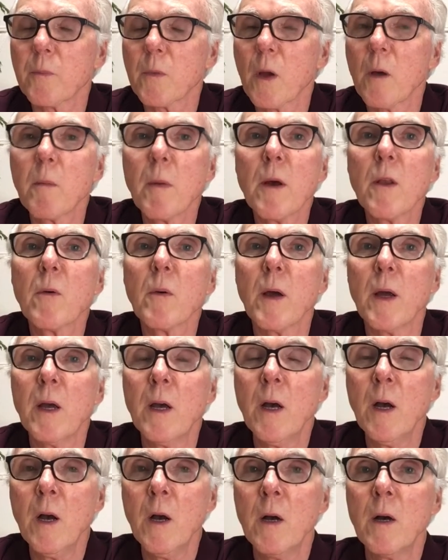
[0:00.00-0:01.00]
Now, by the way,
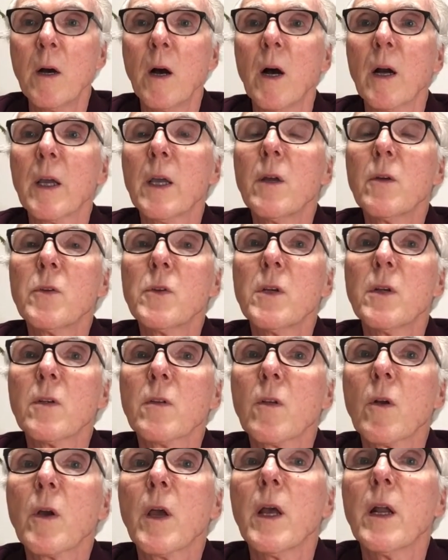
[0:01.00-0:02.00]
Kyuchi is
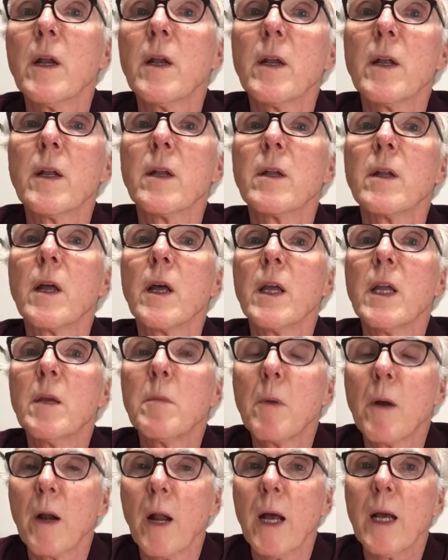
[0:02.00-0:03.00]
located in
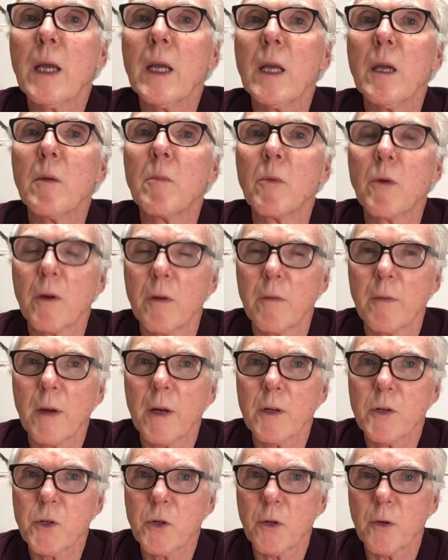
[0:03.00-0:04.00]
Ibaraki
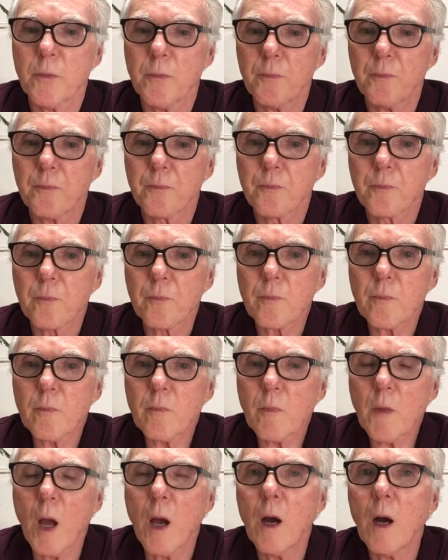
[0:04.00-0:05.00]
Prefecture,
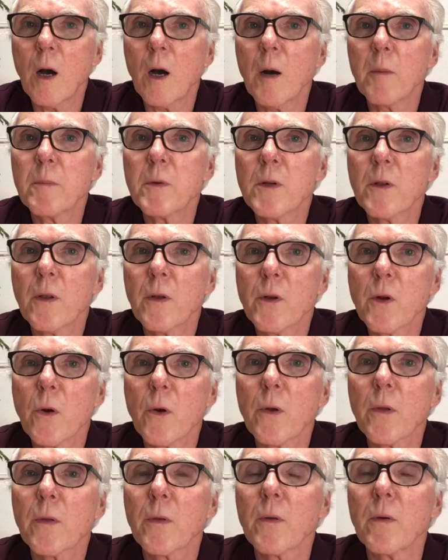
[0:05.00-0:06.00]
up to the
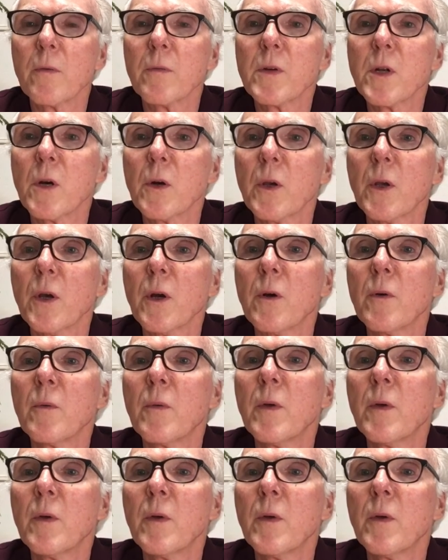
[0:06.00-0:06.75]
north of Tokyo.